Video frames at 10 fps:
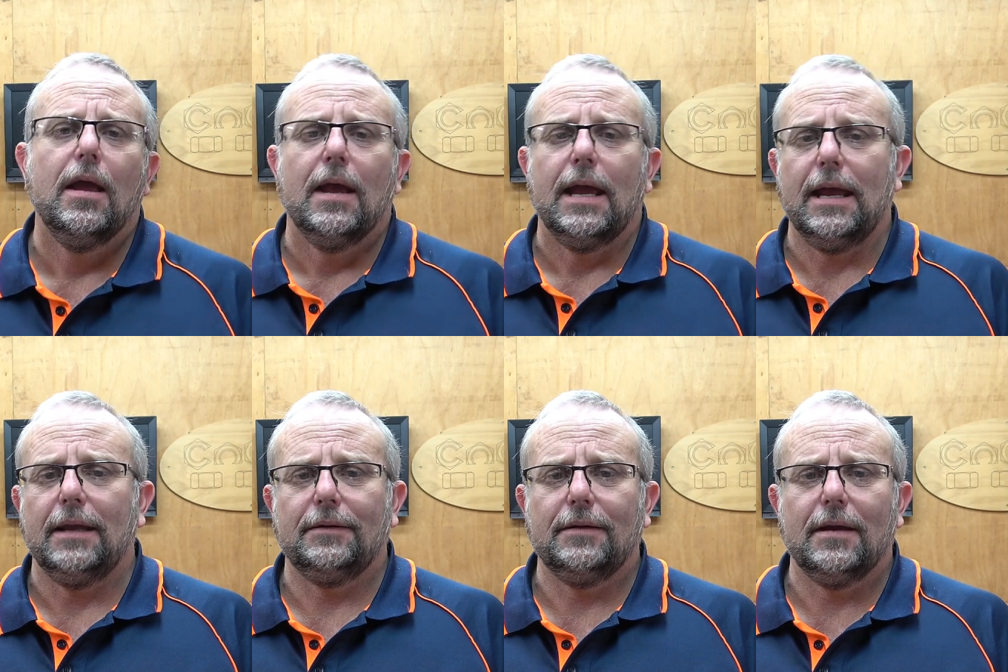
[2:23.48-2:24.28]

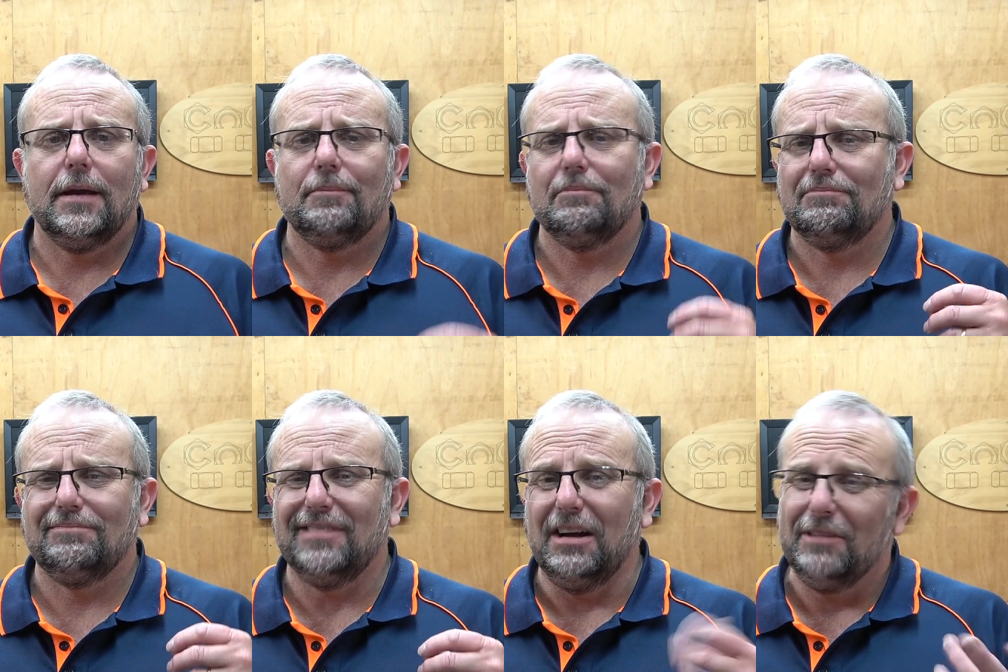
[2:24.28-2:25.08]
And
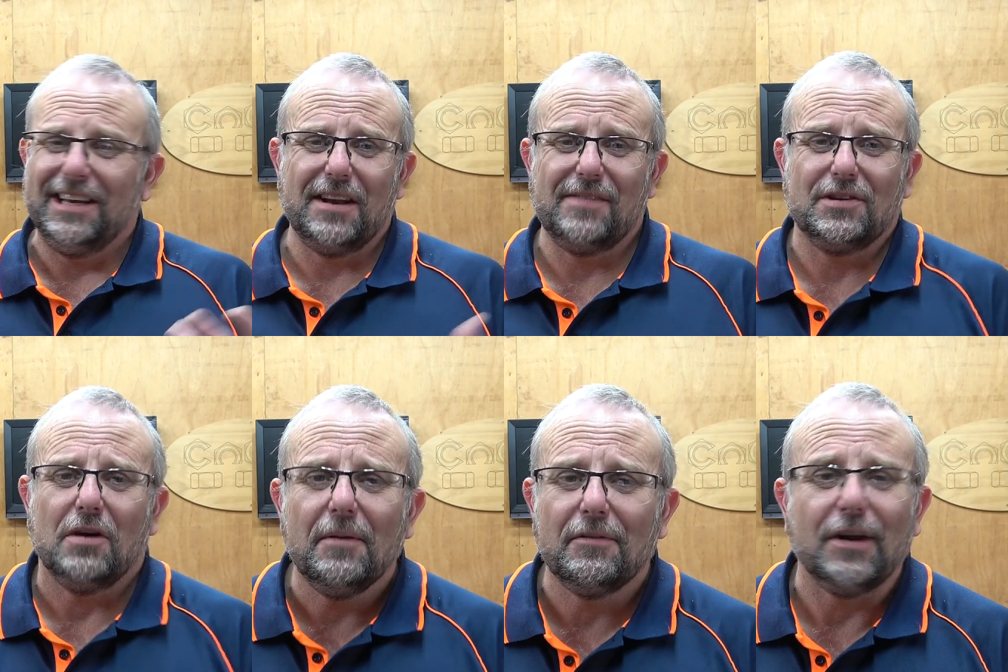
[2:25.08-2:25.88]
I really don't have the
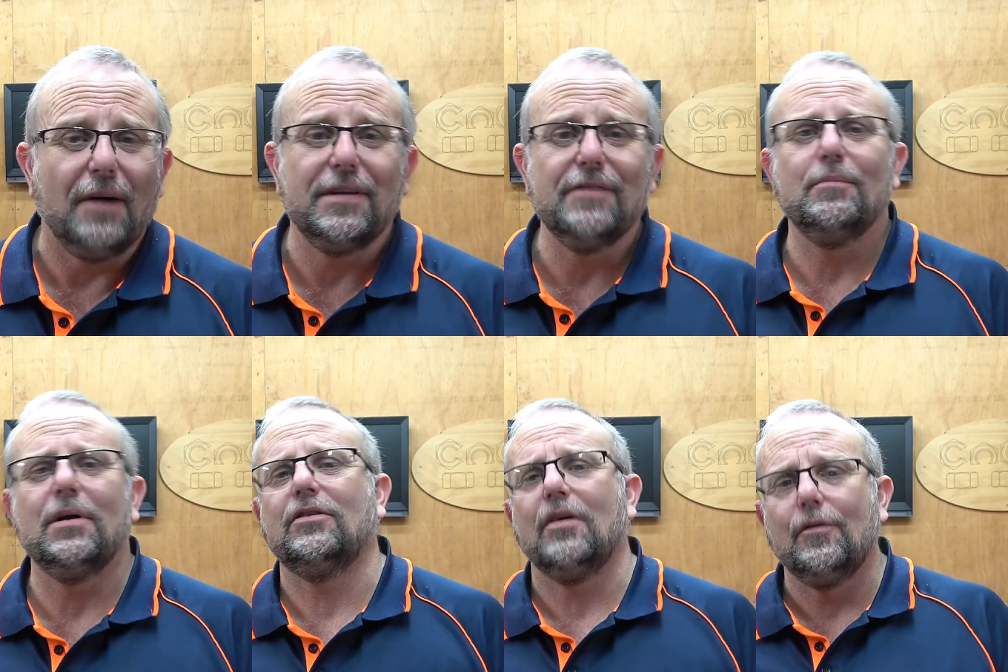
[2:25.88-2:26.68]
time for it. I've given
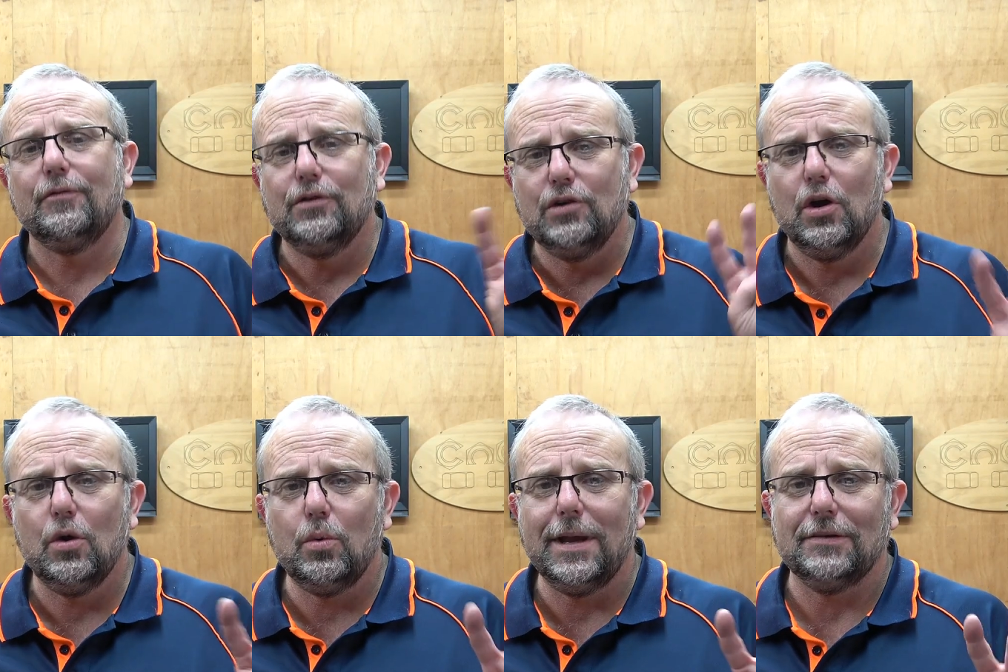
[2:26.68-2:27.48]
myself
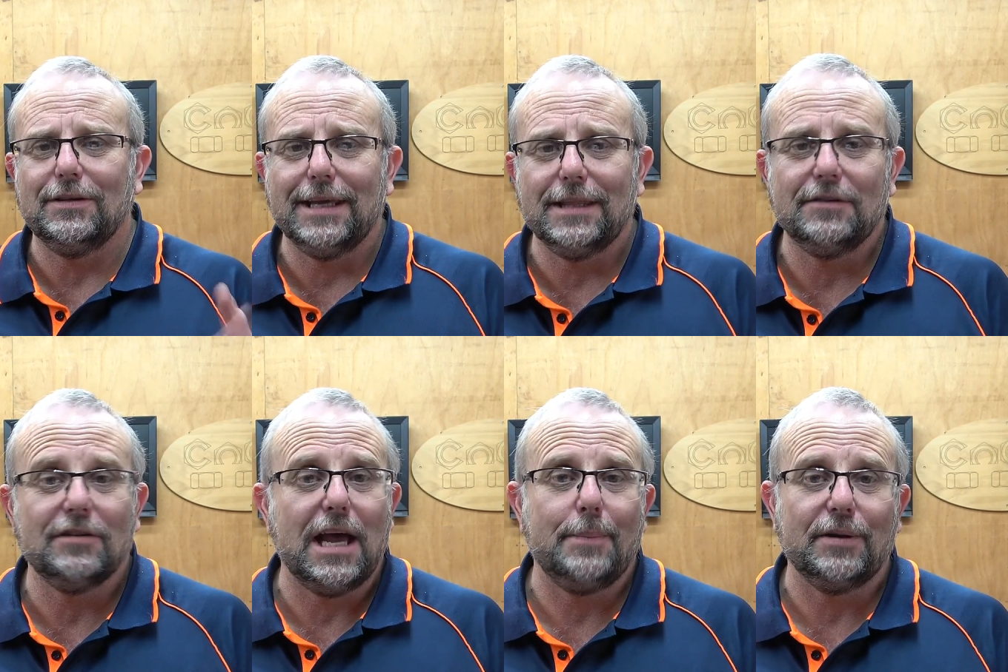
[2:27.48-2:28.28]
2 weeks to get
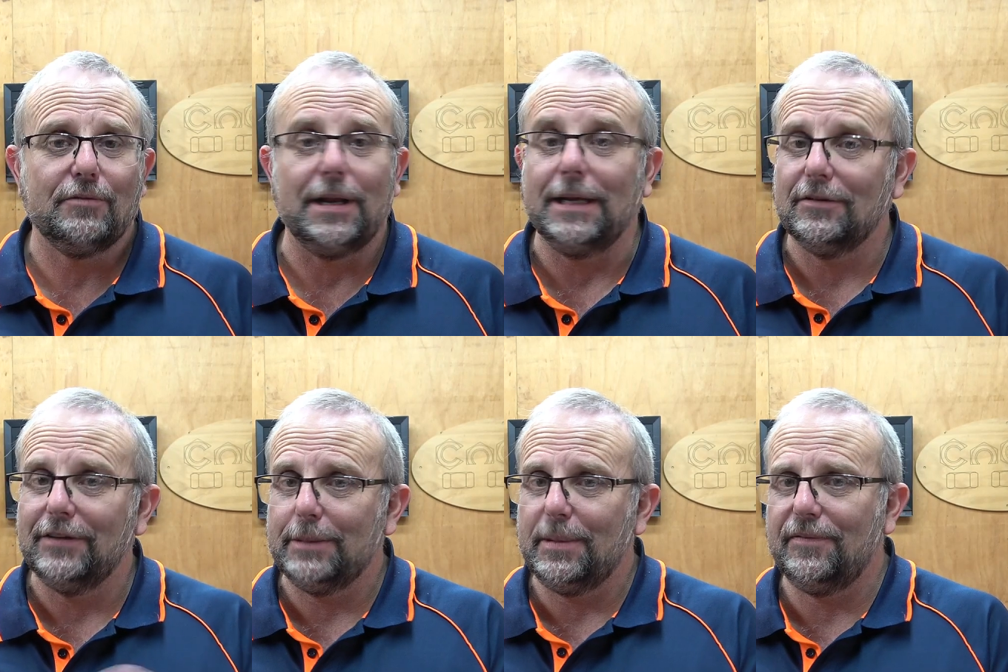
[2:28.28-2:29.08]
this up and running. It doesn't
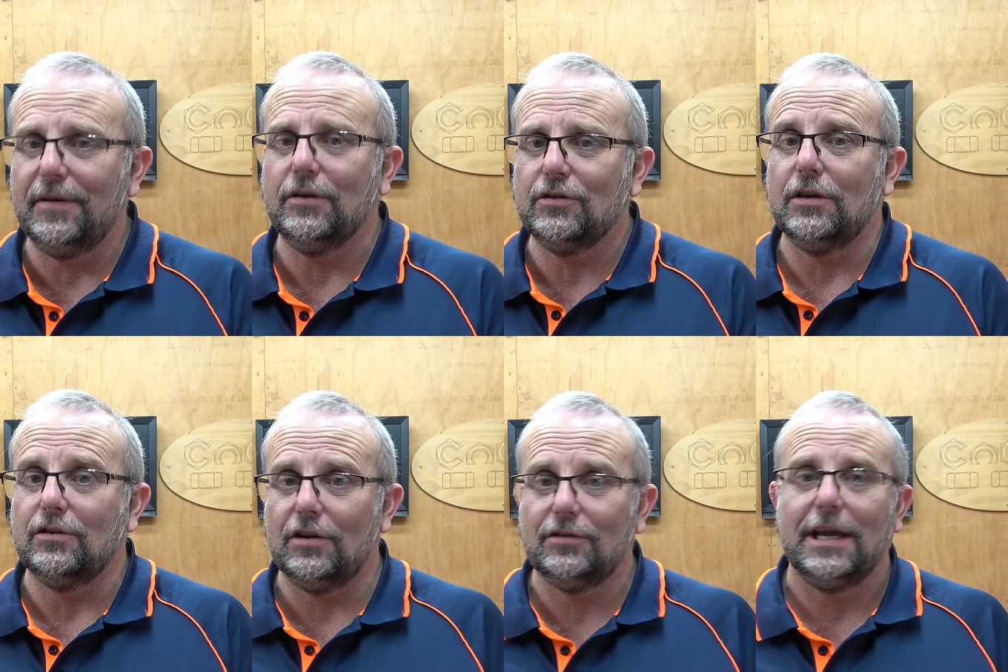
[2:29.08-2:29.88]
have to be finished, it
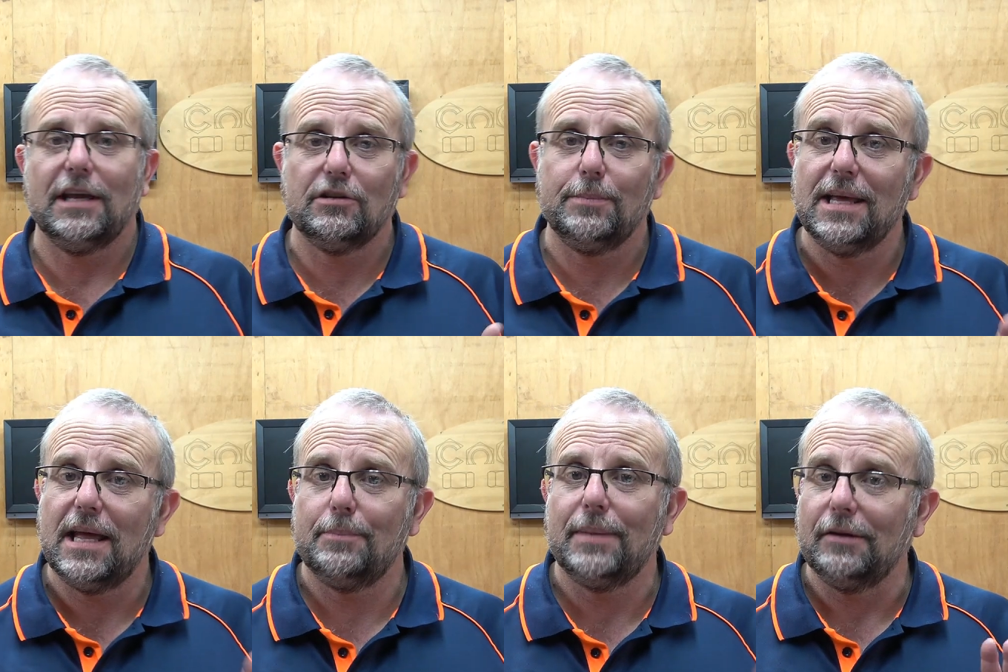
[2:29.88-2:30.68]
just has to be
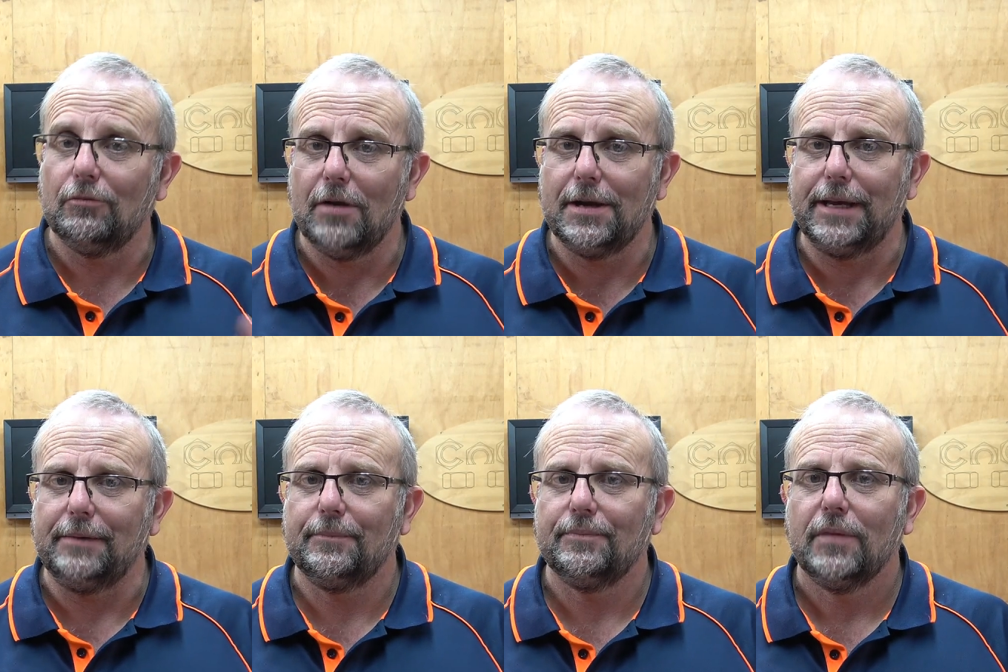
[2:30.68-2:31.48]
up and running.
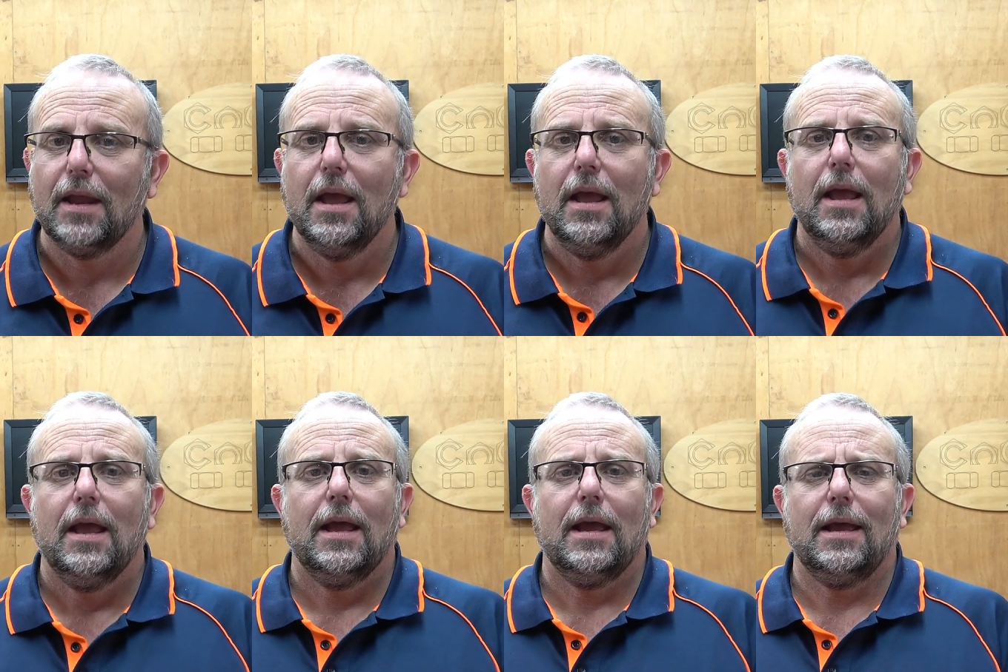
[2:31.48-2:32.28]

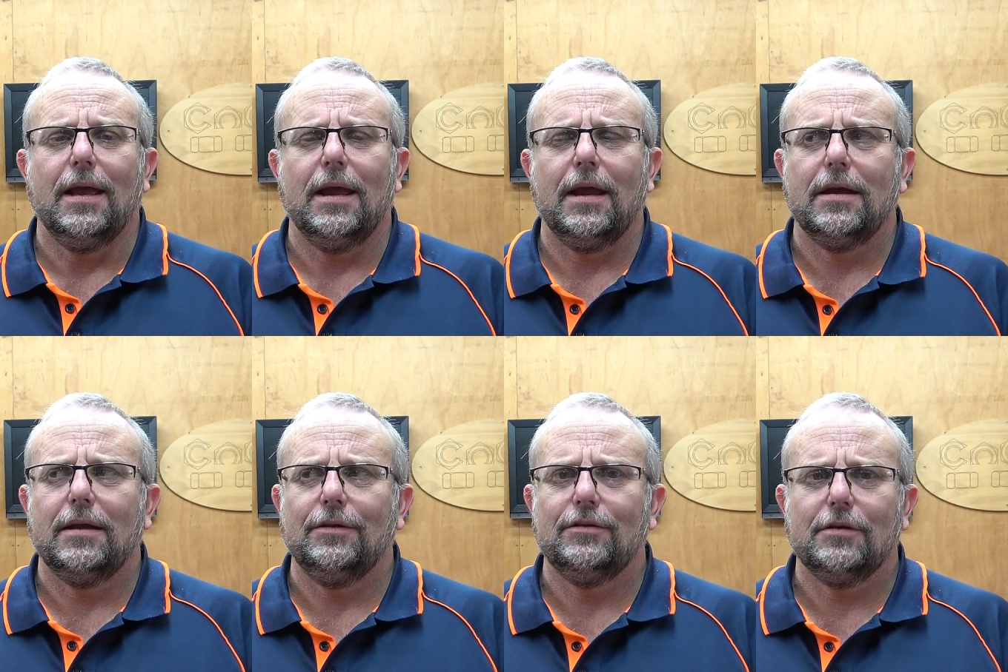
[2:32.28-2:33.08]
And
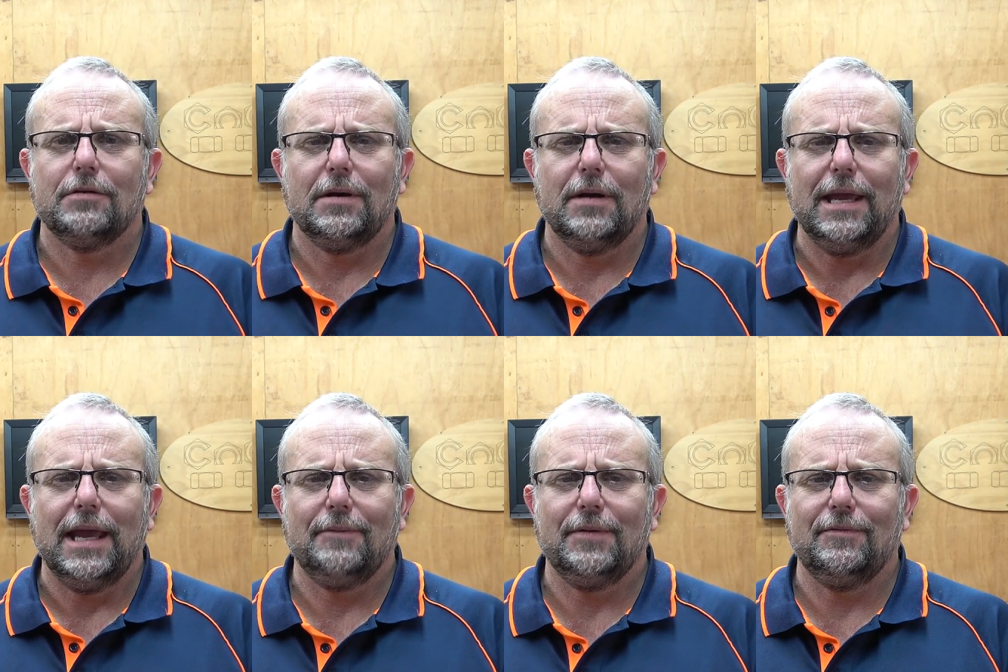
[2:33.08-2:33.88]
considering I
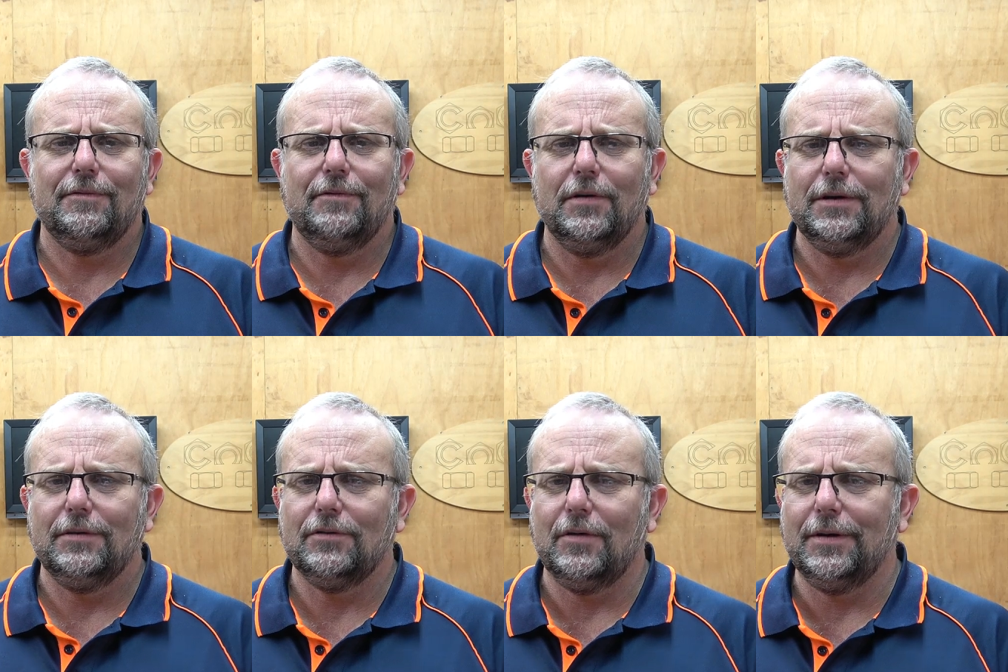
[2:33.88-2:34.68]
haven't fully
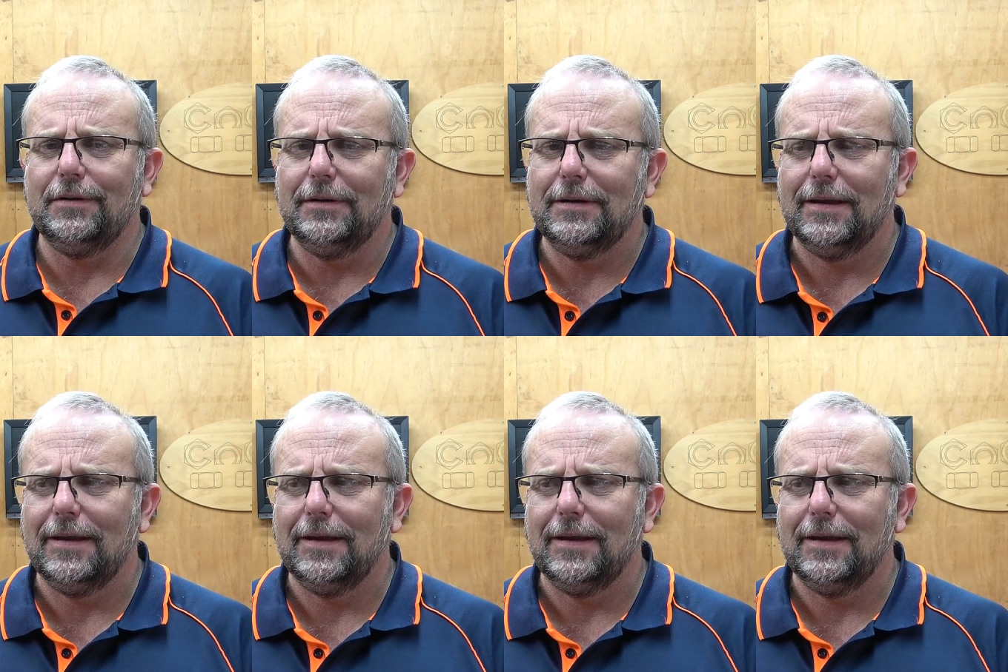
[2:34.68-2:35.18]
designed it,